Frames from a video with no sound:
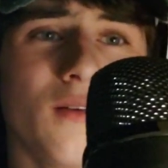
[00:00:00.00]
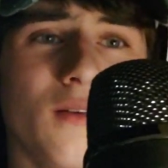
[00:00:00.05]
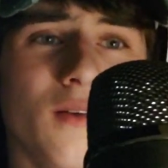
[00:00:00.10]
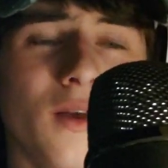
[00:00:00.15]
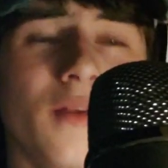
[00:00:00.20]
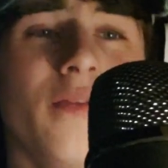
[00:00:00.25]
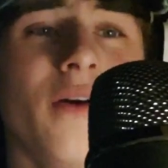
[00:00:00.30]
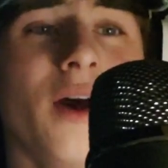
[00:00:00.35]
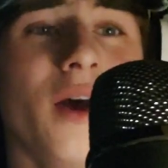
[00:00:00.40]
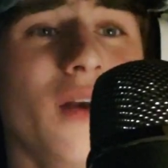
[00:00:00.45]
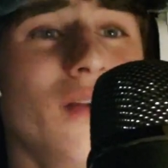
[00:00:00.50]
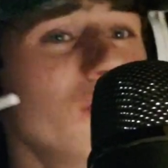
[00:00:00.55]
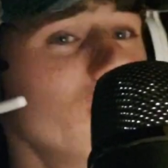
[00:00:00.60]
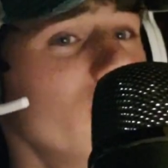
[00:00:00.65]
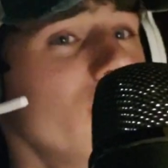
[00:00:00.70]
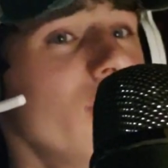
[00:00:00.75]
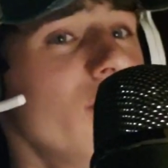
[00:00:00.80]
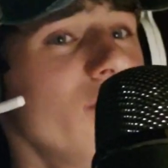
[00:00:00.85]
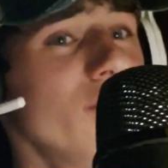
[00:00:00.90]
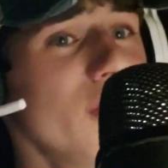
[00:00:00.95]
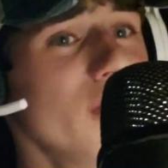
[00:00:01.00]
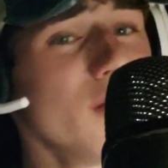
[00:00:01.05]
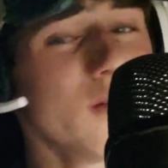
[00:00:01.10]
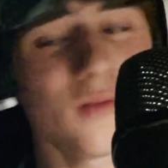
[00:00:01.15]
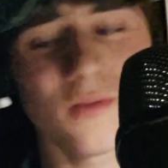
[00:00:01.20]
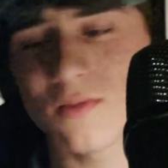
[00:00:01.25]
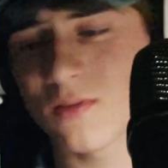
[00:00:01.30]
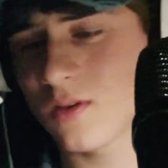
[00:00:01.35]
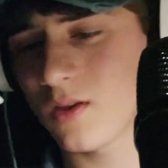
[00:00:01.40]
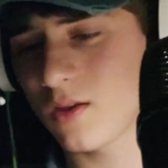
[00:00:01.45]
advisory
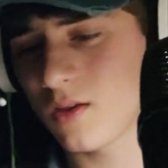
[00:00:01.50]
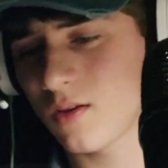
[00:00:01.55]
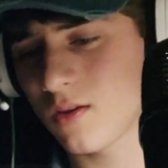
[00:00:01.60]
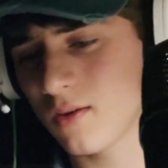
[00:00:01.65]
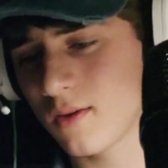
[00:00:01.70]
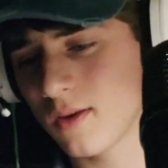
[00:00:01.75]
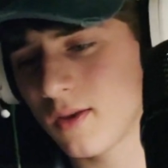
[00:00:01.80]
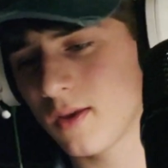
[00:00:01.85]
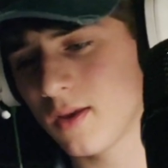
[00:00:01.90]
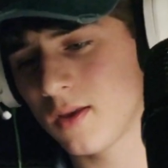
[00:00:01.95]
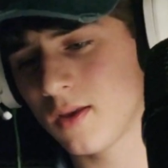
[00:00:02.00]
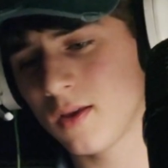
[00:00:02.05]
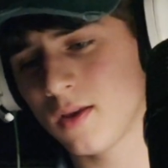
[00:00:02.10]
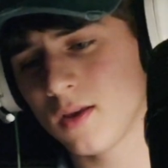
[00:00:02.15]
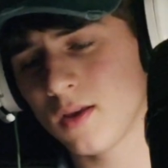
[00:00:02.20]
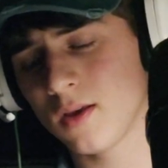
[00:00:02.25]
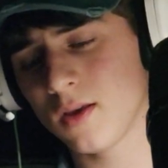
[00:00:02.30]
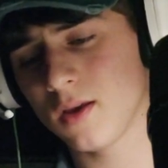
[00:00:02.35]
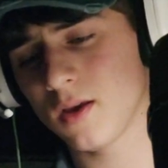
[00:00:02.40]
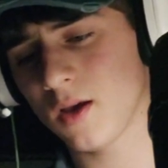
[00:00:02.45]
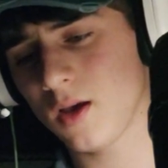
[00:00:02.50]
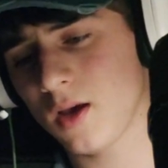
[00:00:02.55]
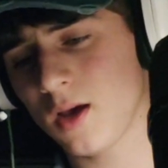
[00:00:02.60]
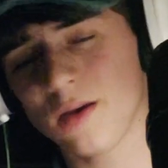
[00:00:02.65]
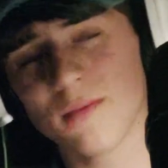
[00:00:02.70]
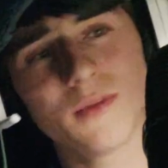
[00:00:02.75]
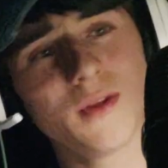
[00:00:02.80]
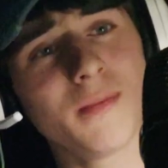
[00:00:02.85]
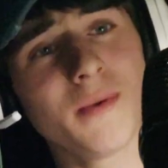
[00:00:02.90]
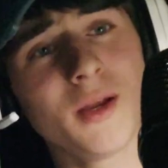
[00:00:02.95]
frequency,
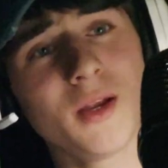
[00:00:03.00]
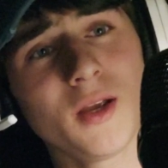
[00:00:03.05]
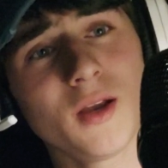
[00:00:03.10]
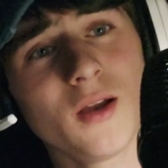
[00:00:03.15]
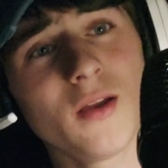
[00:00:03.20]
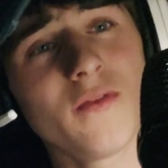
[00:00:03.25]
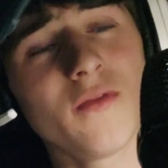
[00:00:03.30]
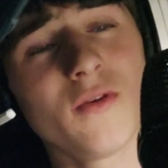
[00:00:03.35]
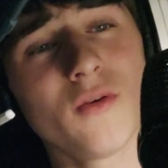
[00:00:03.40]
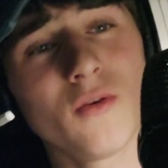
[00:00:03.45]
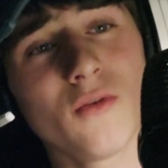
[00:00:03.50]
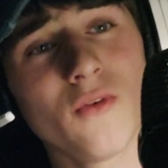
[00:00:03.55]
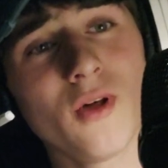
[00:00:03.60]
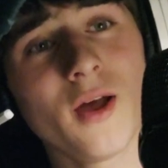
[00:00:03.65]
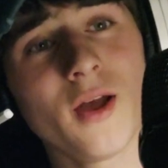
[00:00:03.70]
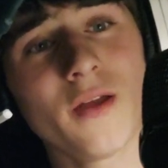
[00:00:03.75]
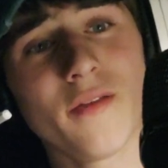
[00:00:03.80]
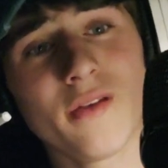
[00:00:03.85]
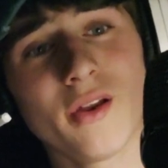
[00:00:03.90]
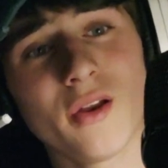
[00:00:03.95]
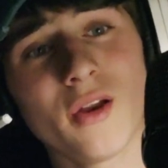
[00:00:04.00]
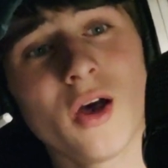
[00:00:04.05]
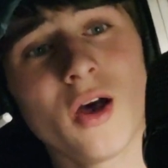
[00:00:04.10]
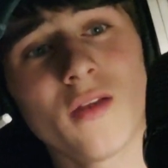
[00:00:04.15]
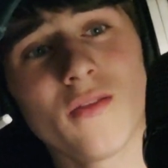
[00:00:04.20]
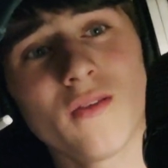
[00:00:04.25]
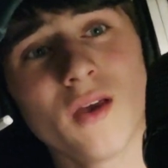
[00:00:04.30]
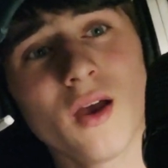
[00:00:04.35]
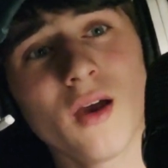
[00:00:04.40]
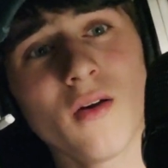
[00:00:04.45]
depending on if you fly at a
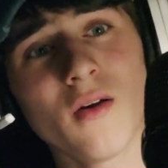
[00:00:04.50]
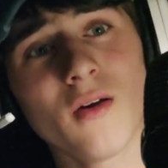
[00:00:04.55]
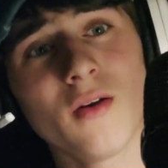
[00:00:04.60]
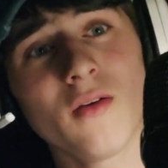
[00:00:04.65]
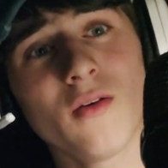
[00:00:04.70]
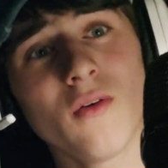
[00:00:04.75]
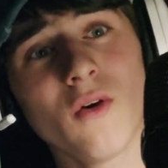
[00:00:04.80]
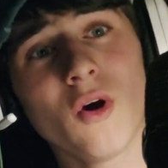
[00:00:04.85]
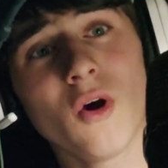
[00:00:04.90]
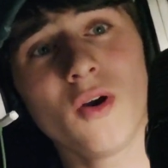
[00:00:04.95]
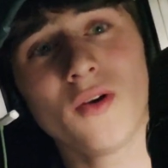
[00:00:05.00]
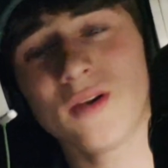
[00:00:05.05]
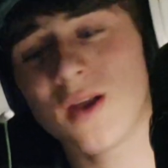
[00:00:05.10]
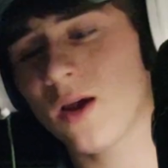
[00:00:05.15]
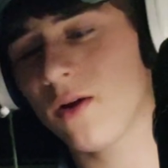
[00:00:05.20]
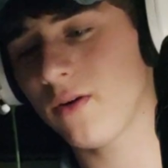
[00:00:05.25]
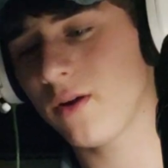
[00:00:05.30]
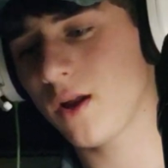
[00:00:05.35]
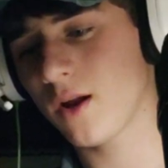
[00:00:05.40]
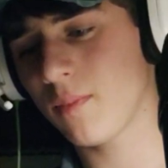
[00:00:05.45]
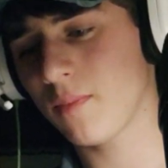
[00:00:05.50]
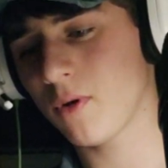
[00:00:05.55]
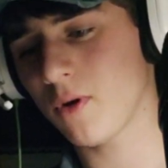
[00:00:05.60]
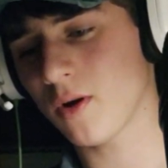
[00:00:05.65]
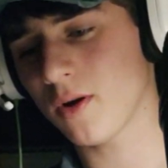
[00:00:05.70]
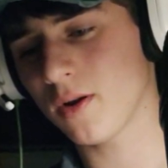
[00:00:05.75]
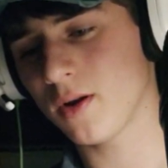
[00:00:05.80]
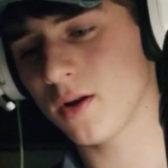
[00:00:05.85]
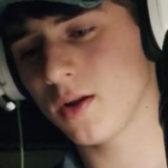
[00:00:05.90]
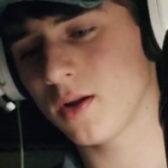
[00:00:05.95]
non-towered or towered airport.